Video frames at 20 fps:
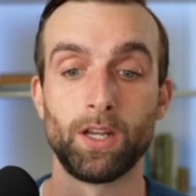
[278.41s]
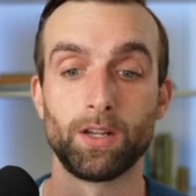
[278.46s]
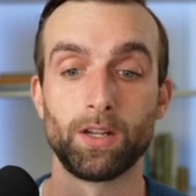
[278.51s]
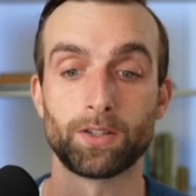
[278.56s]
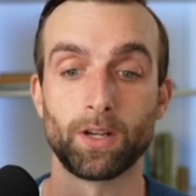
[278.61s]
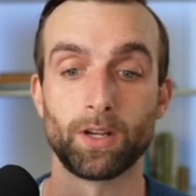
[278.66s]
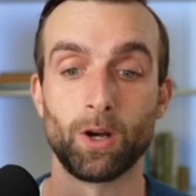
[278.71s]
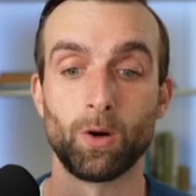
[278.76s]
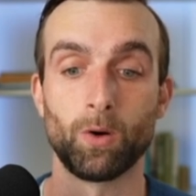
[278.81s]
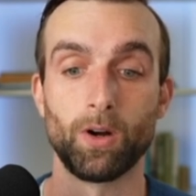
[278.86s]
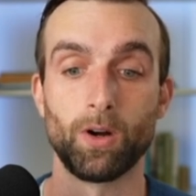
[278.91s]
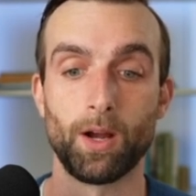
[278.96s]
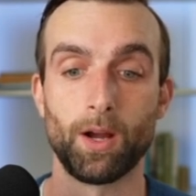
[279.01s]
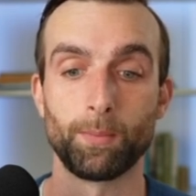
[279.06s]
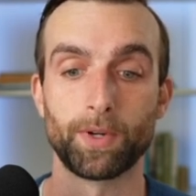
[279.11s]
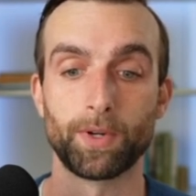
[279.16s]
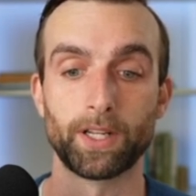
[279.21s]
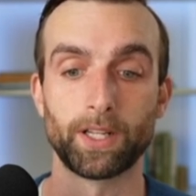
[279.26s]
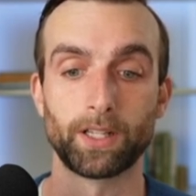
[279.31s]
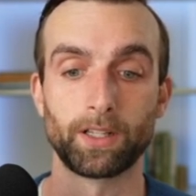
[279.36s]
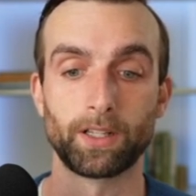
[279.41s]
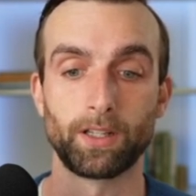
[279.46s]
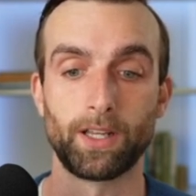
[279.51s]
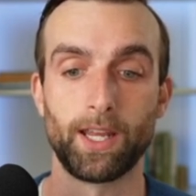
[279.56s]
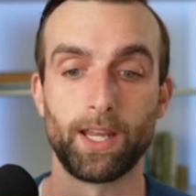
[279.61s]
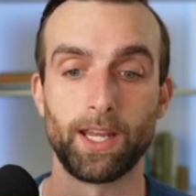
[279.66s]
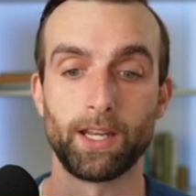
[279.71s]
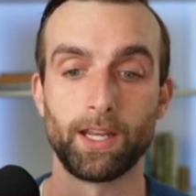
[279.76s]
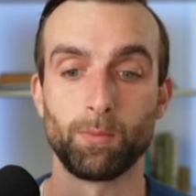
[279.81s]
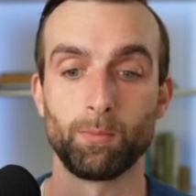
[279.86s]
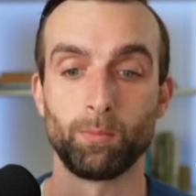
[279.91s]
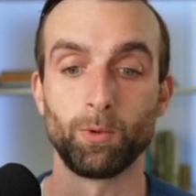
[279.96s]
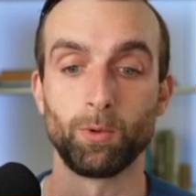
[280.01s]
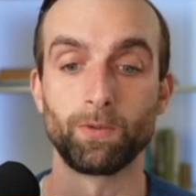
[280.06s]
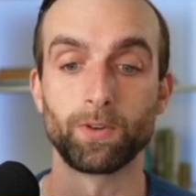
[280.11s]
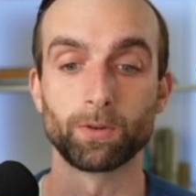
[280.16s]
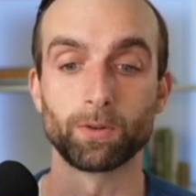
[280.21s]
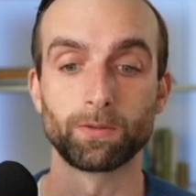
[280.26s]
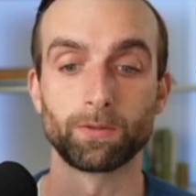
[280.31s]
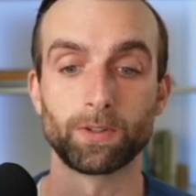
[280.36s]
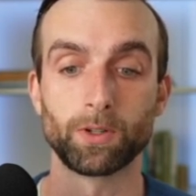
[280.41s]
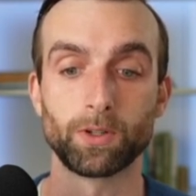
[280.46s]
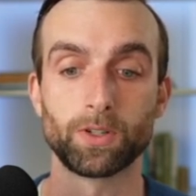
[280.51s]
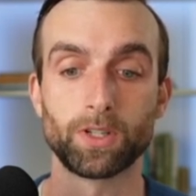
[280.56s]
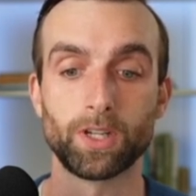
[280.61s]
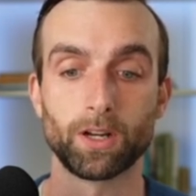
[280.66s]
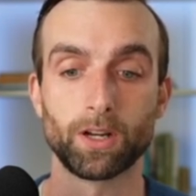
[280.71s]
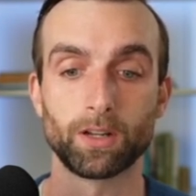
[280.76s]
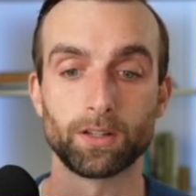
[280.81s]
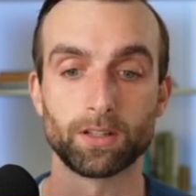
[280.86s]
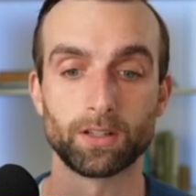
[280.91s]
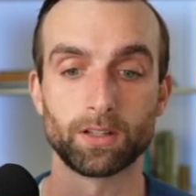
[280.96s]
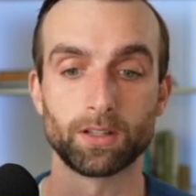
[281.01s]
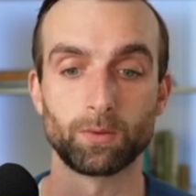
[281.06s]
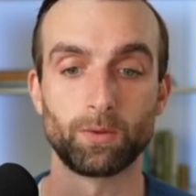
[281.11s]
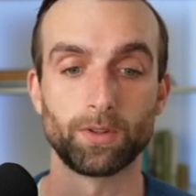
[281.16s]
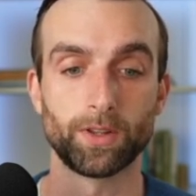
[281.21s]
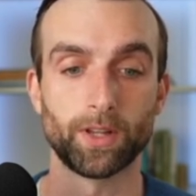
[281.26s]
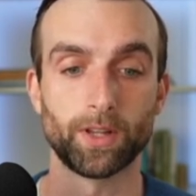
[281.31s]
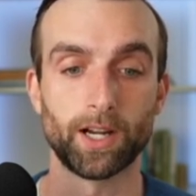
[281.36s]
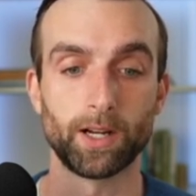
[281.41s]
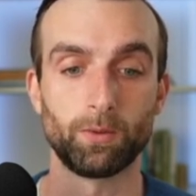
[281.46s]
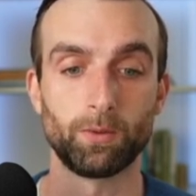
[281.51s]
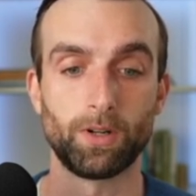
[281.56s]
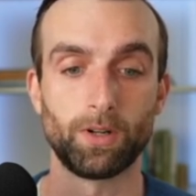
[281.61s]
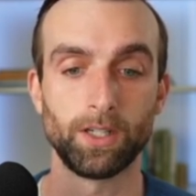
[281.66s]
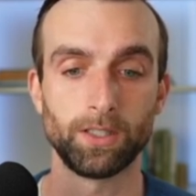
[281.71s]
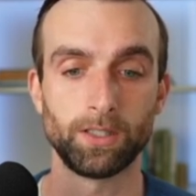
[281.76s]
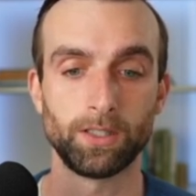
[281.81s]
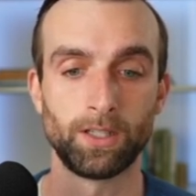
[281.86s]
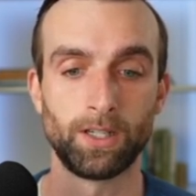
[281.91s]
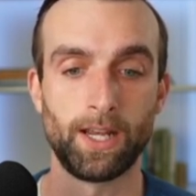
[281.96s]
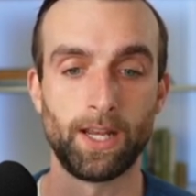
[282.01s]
So I'm going to hit movie reviews here. This is the one that I want.